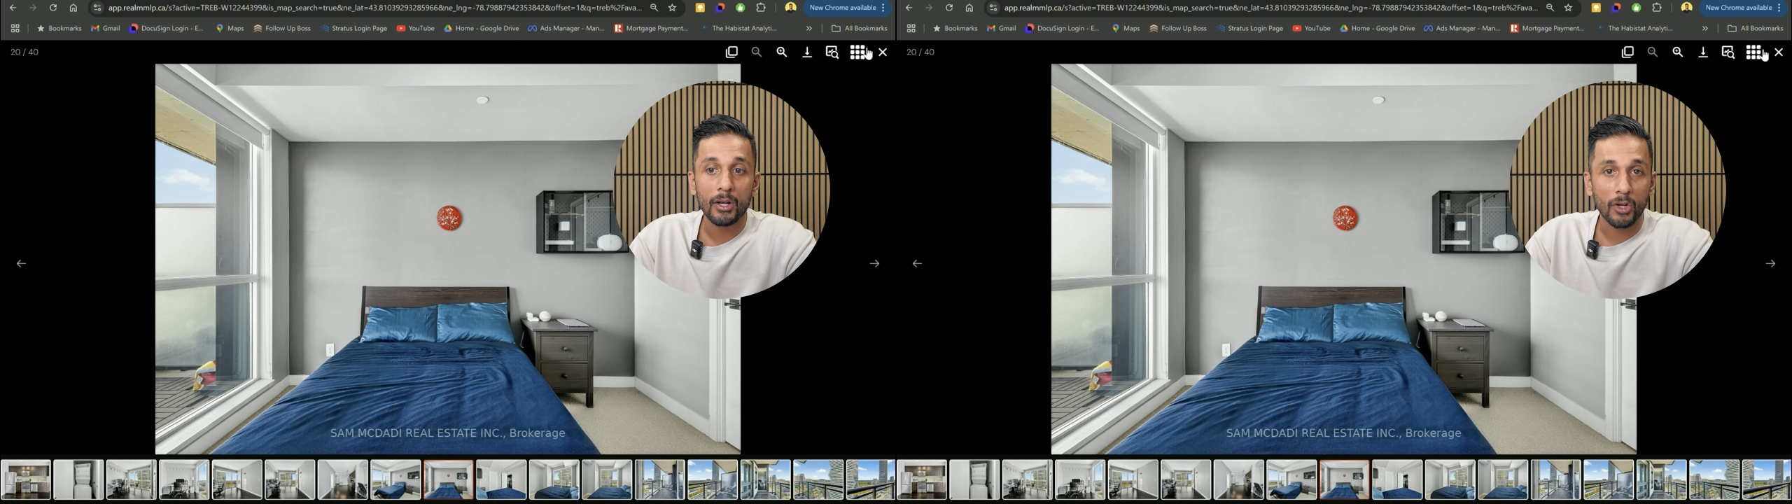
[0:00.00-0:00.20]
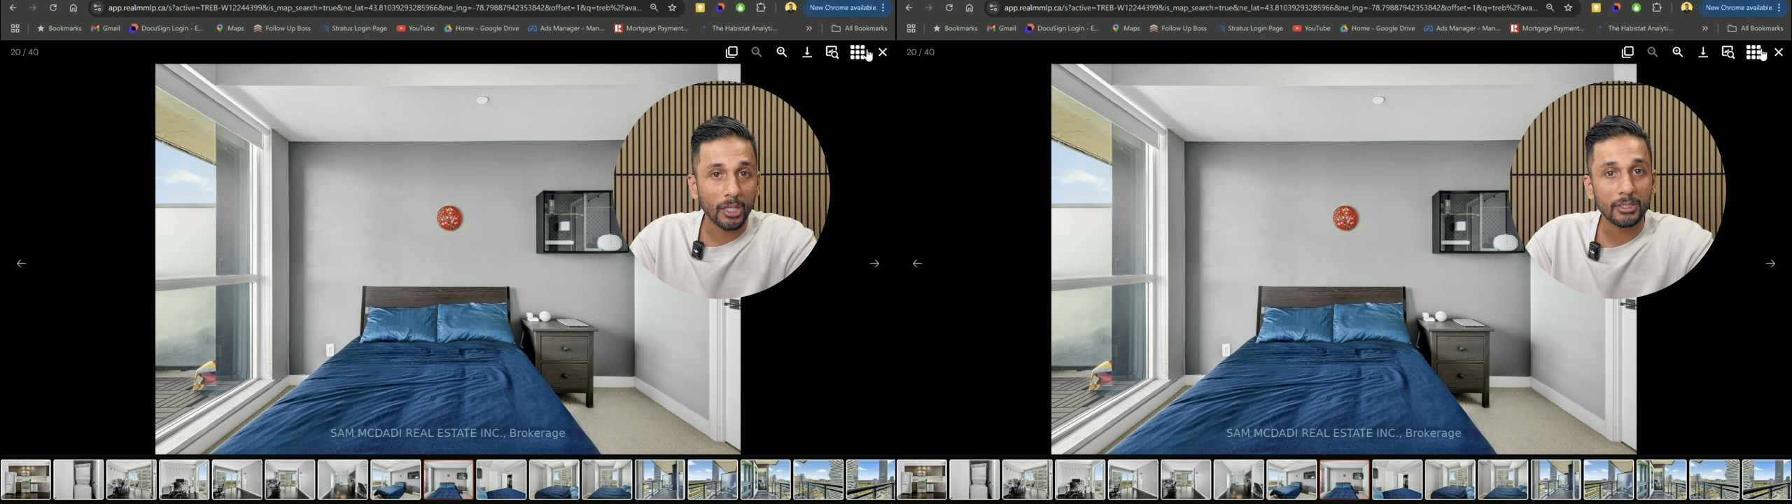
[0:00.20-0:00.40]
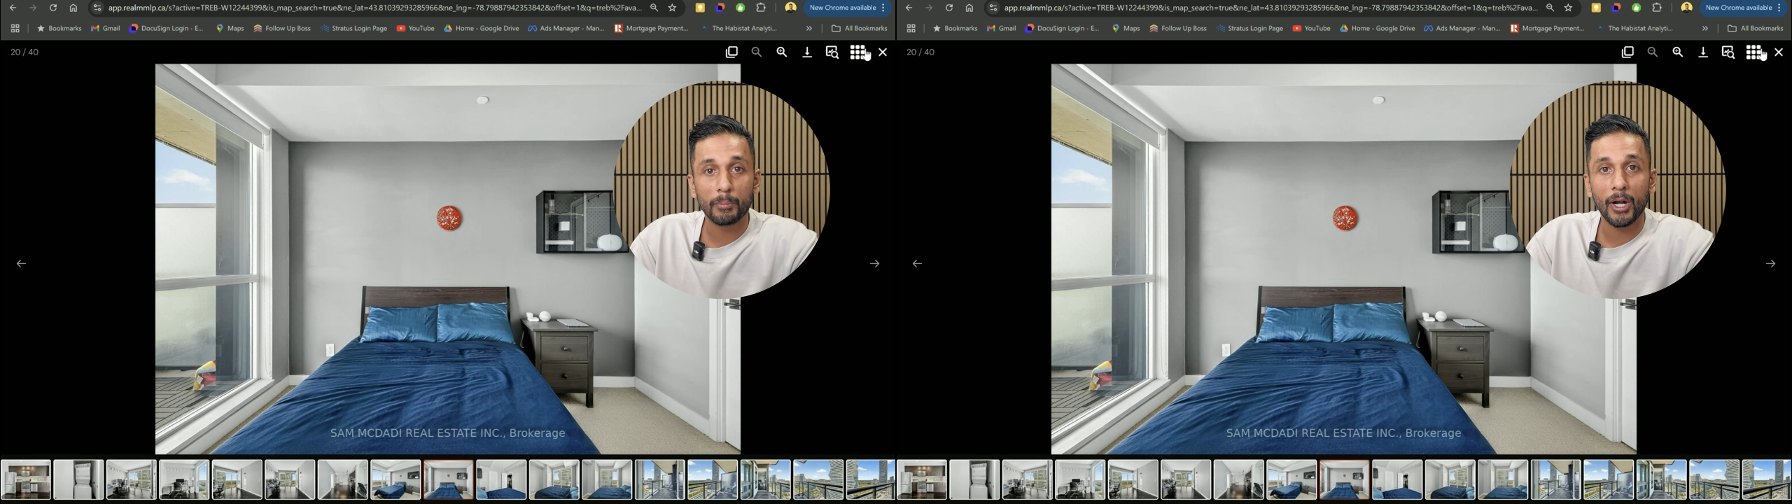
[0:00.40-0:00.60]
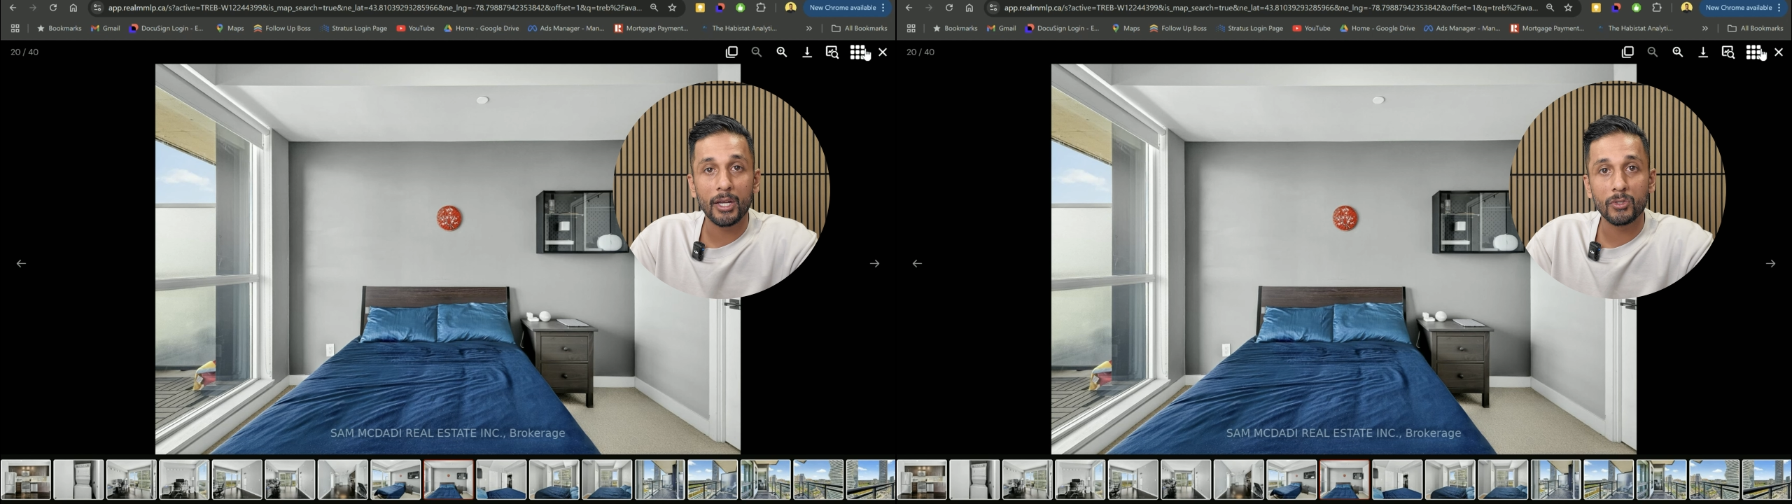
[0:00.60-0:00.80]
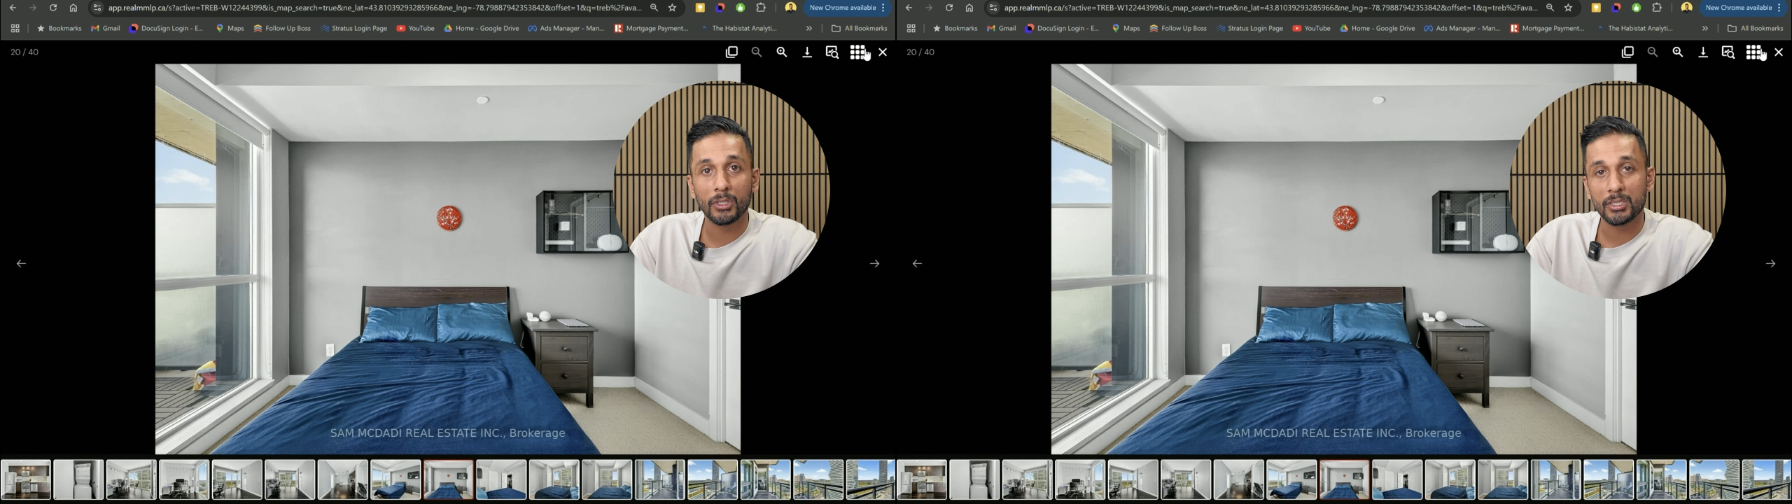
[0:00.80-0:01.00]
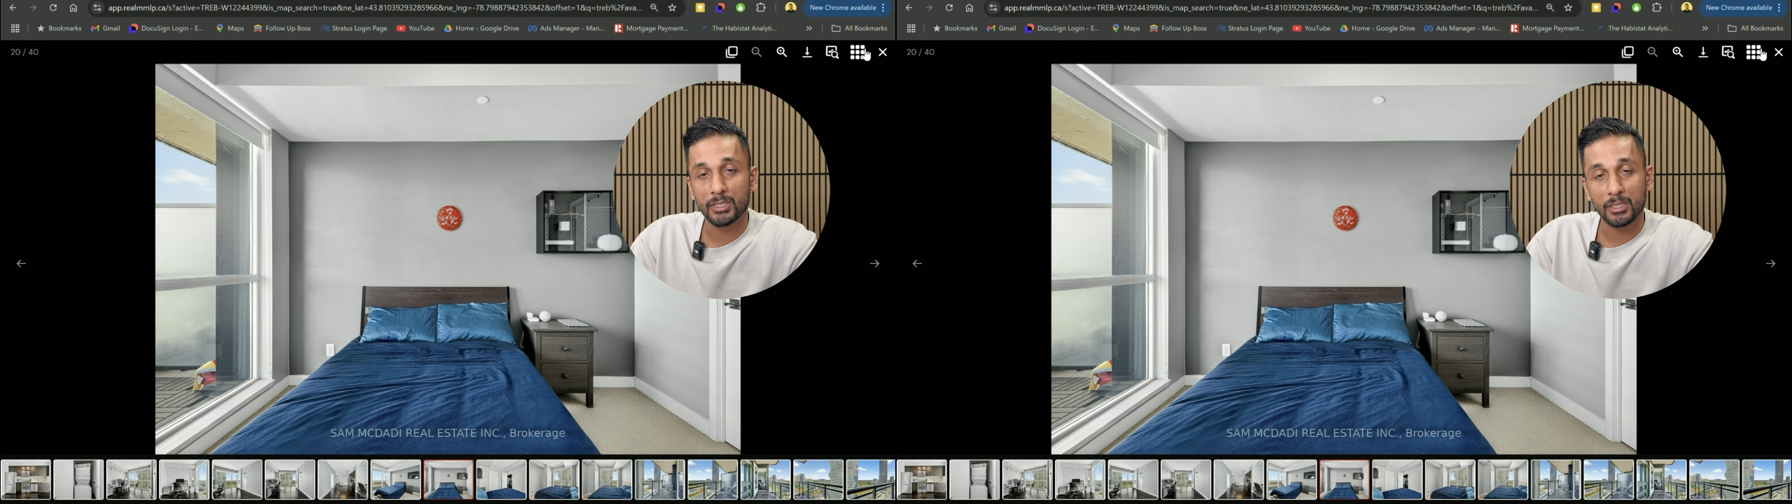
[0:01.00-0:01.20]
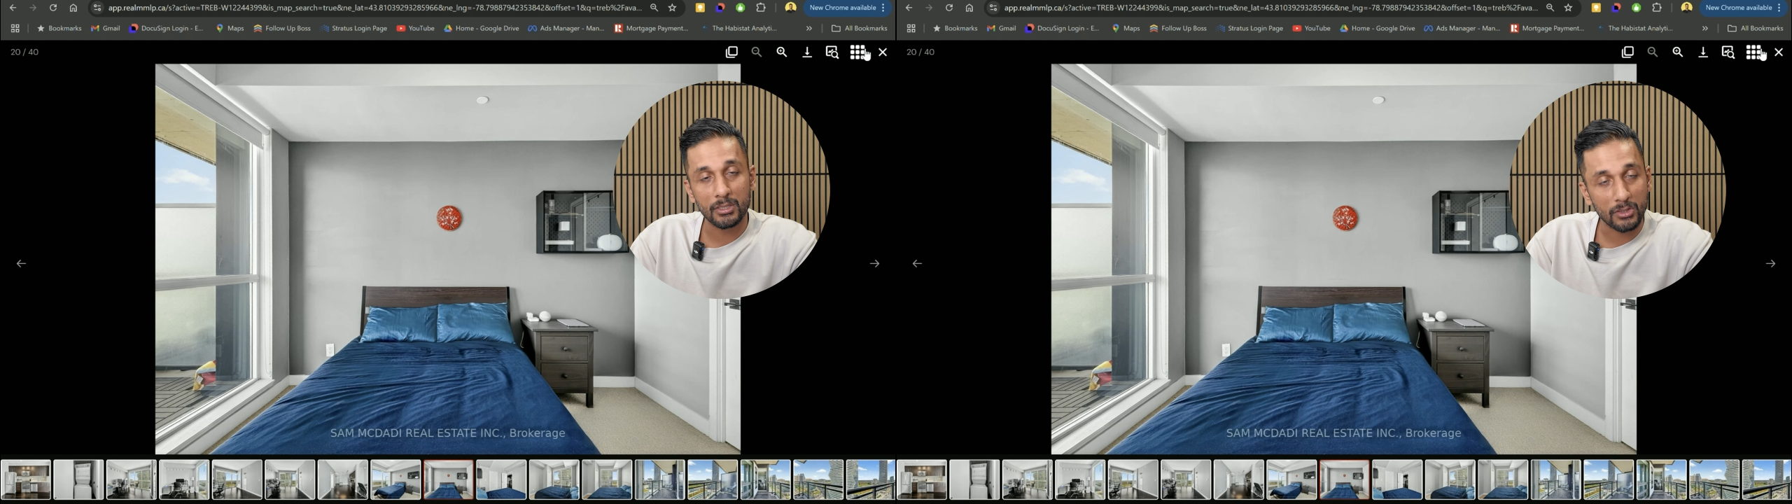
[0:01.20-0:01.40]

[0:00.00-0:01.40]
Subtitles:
Not the brand new listings,